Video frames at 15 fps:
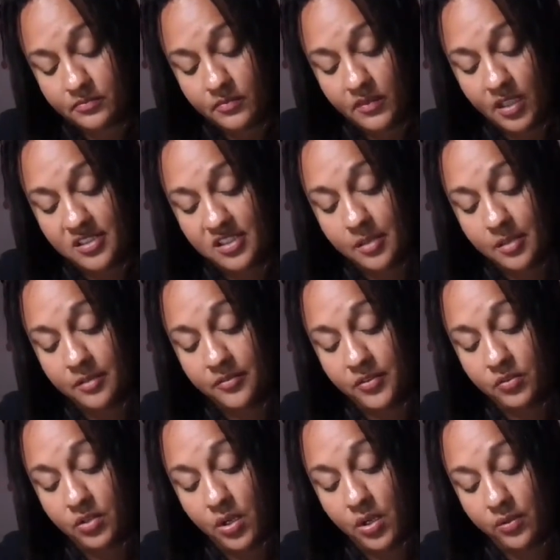Some of you
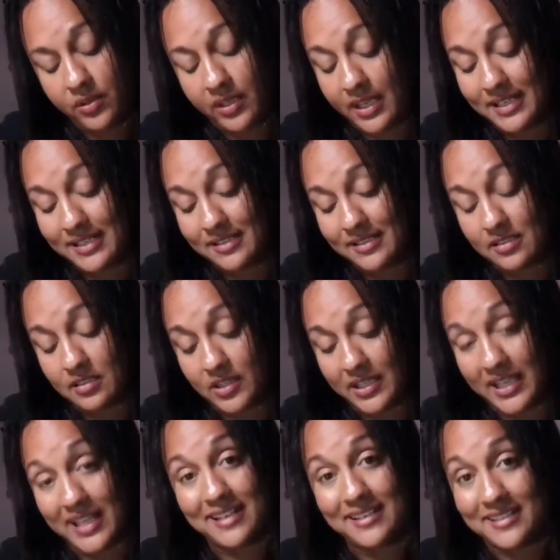know the end
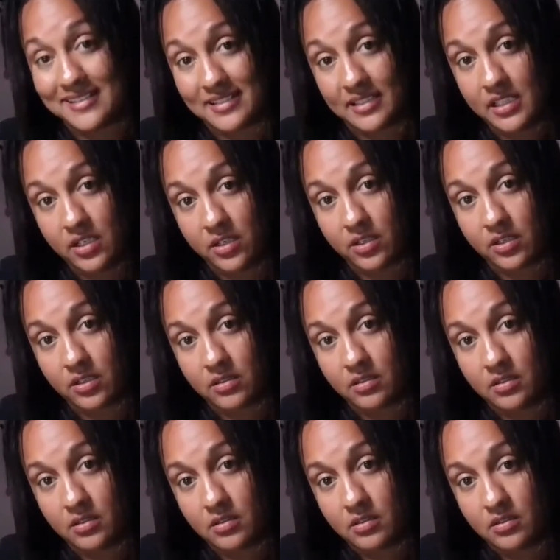is near.
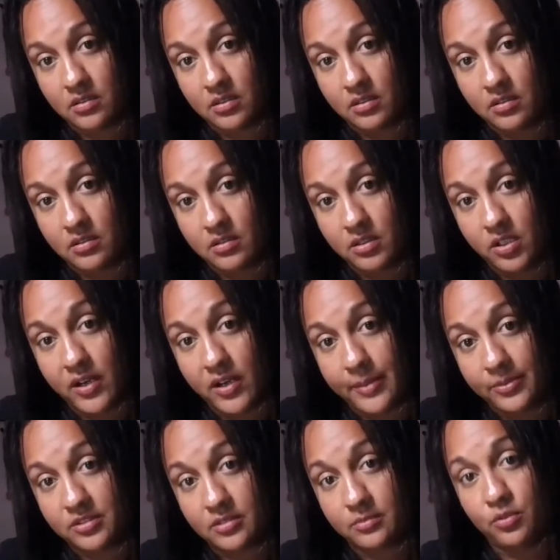You're
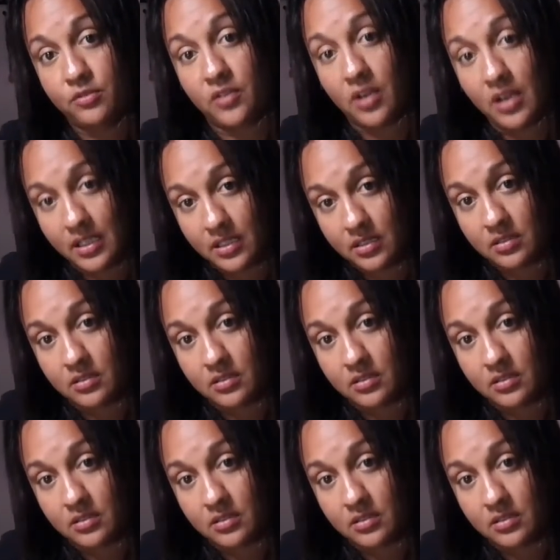able to move on.